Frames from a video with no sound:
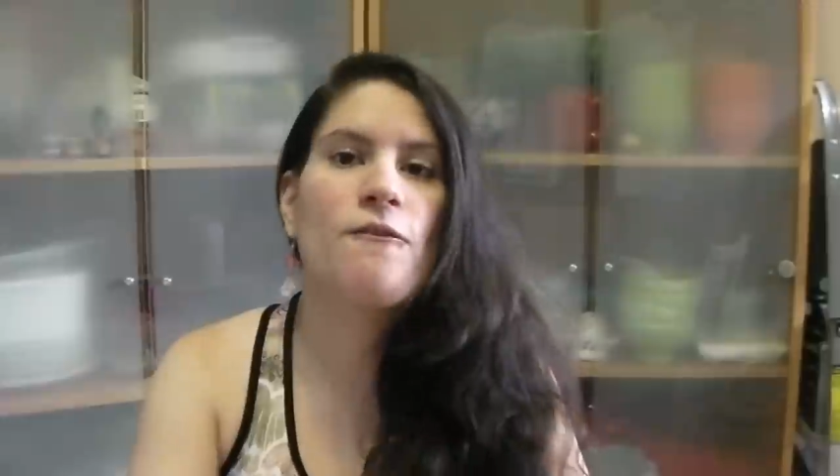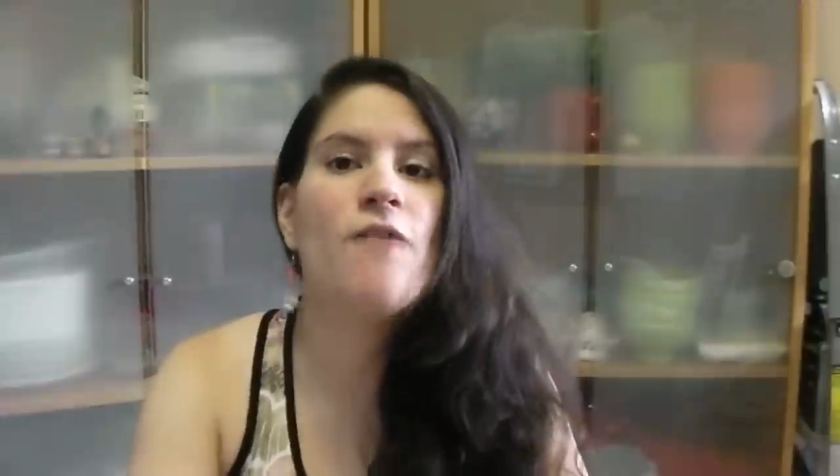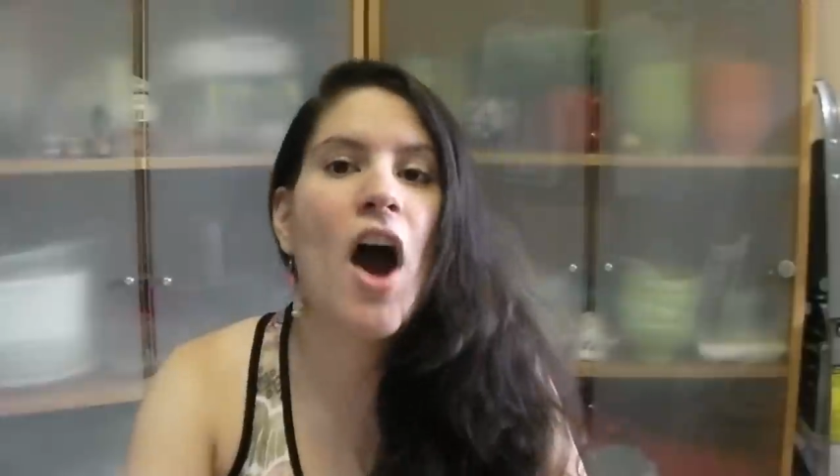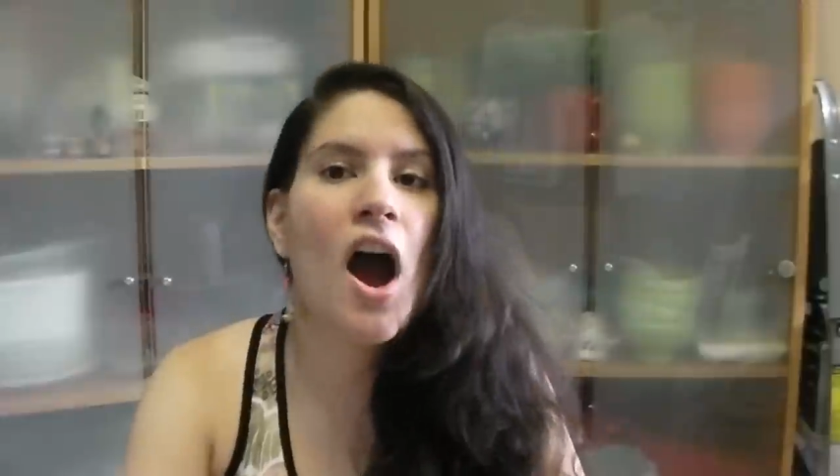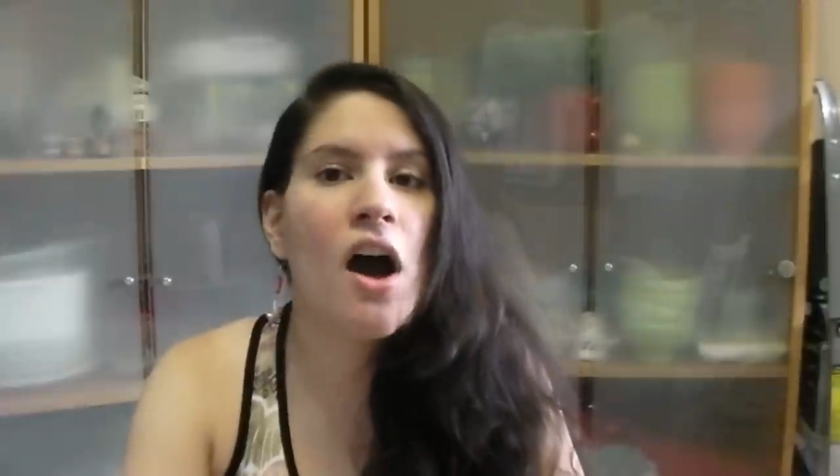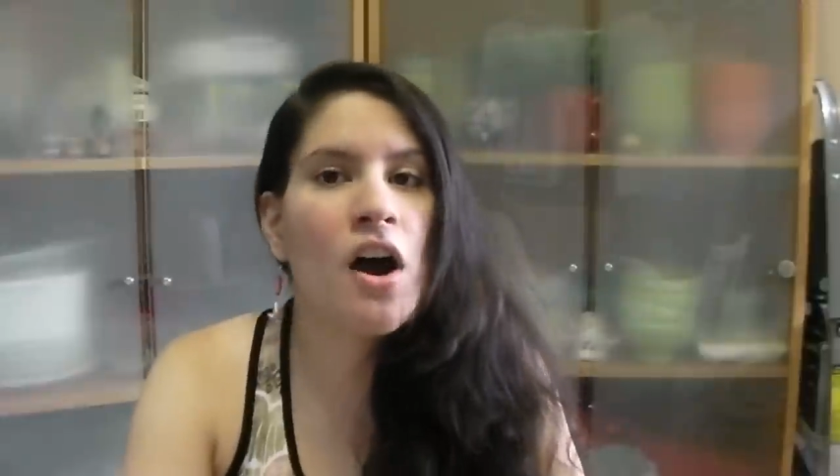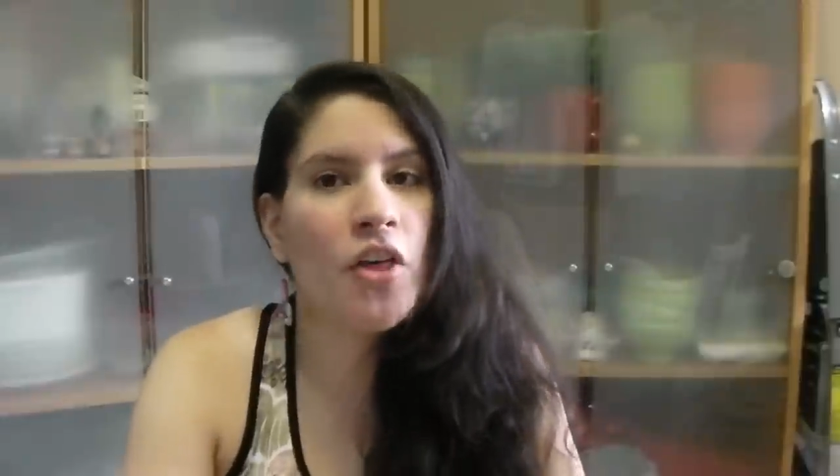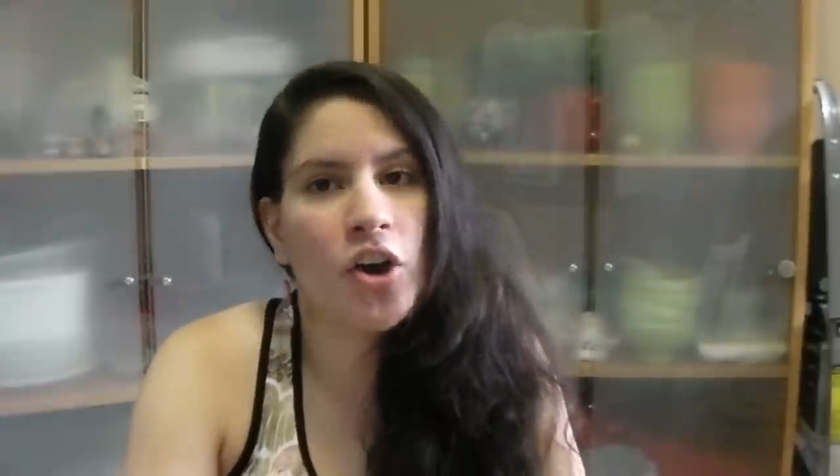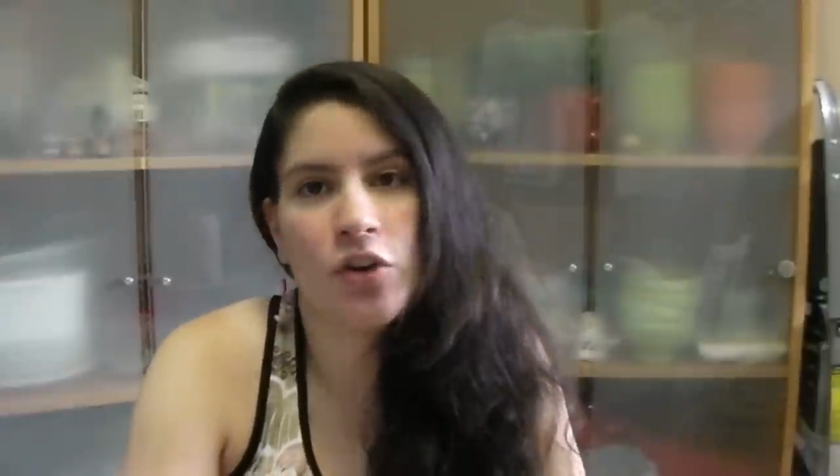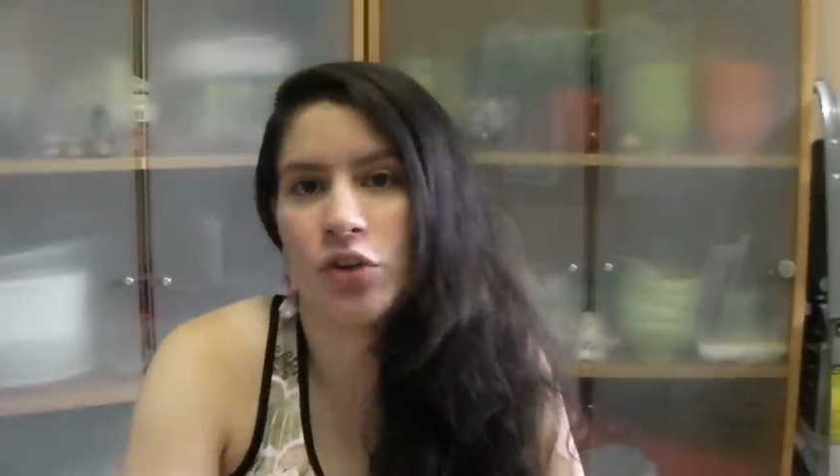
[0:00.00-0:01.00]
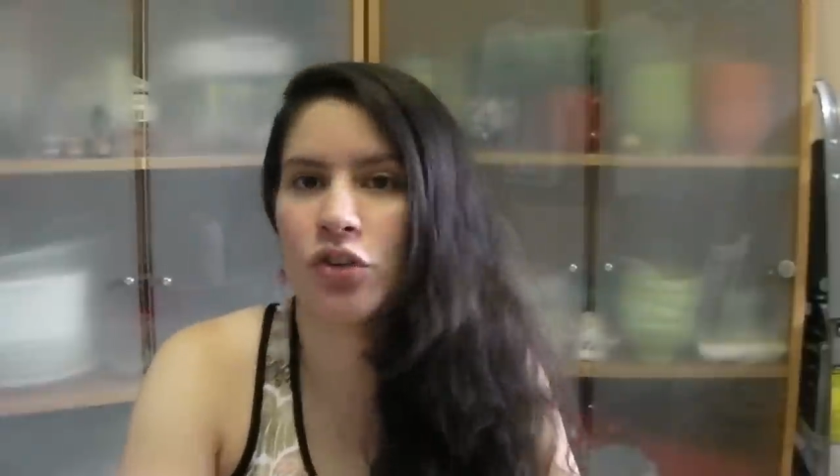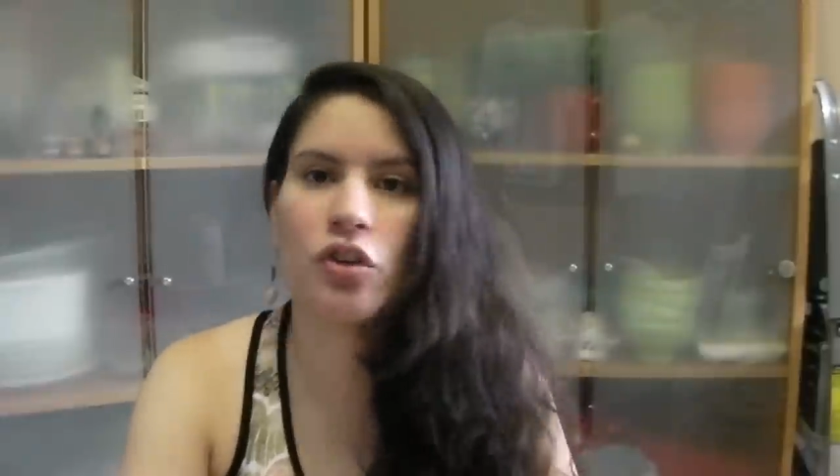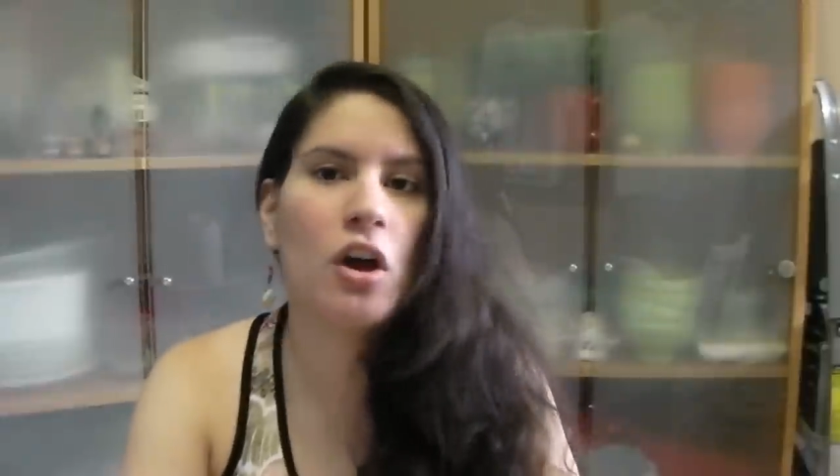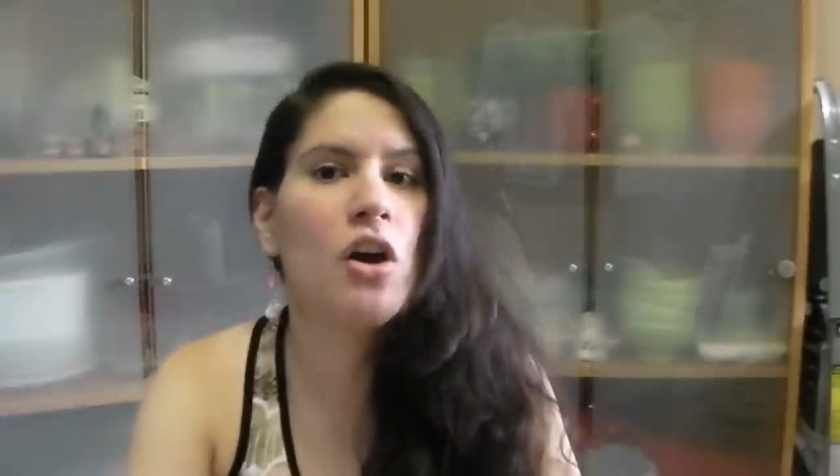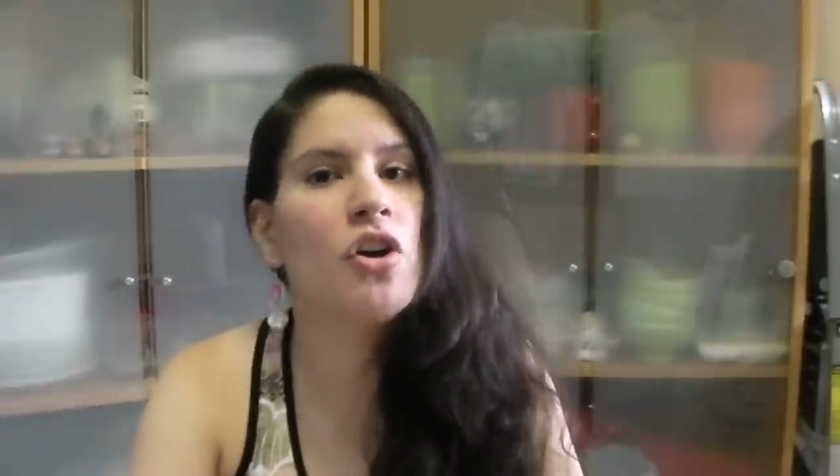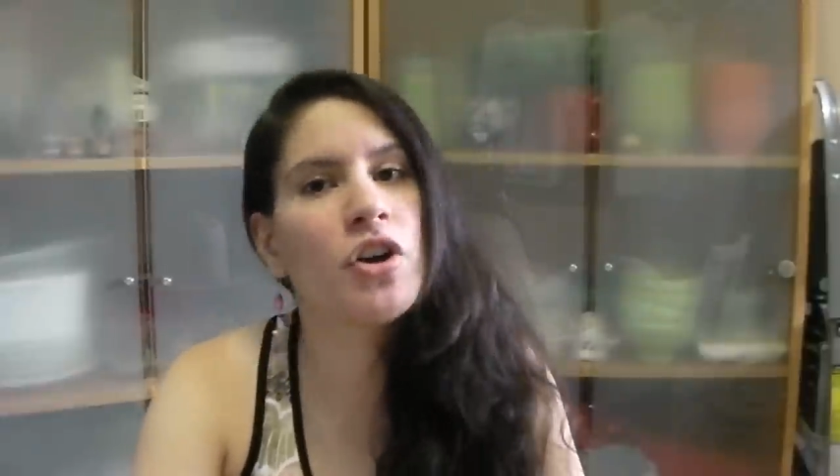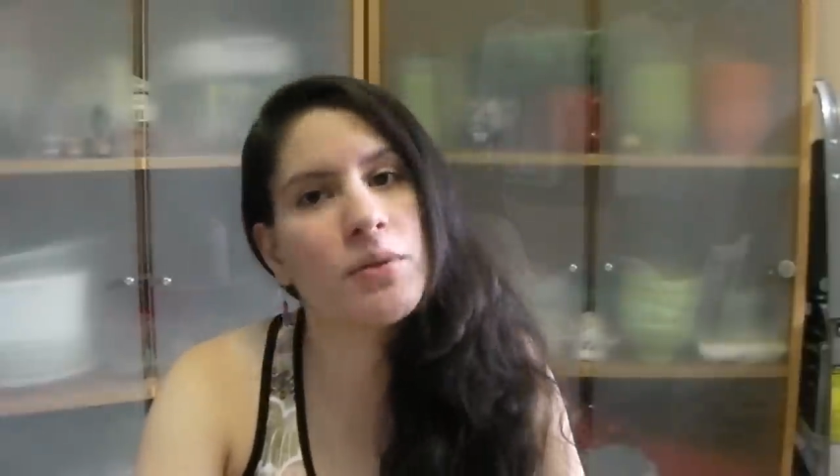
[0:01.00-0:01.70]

Father, son,